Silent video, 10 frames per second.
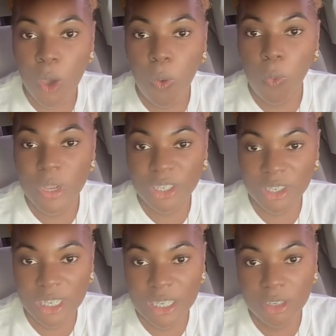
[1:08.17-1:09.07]
which
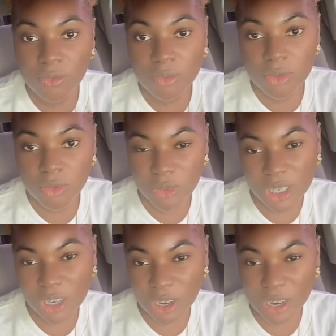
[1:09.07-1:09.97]
in
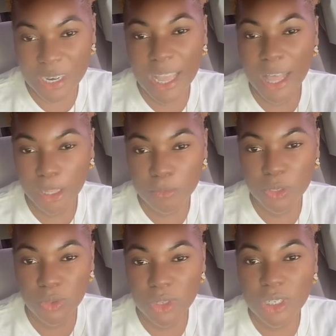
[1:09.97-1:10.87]
return help
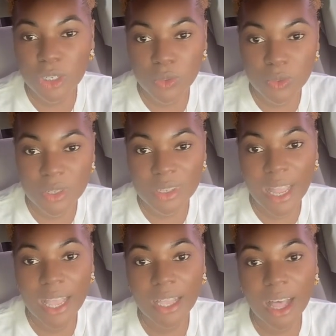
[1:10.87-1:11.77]
you to lose
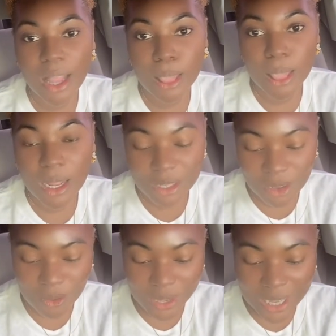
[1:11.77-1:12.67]
like a lot
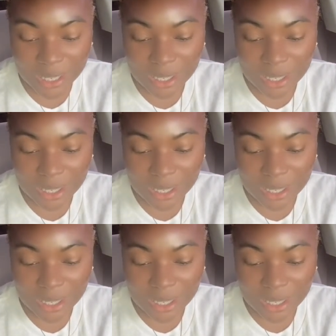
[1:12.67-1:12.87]
of weight.